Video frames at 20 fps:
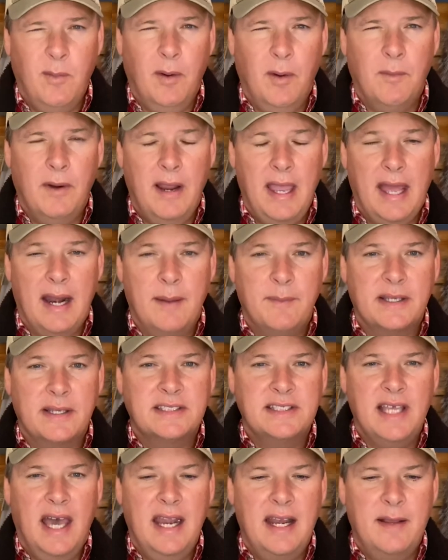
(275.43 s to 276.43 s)
we're at. I'm
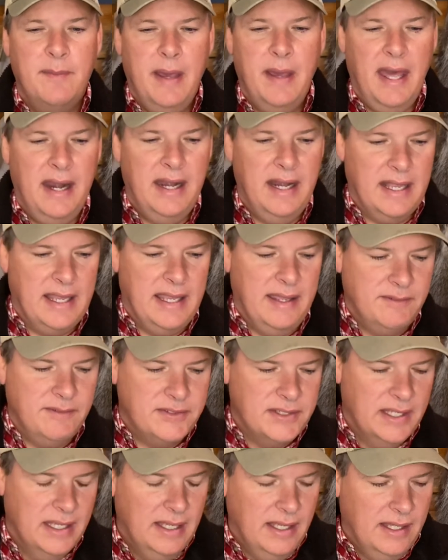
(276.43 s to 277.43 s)
excited about it. It gives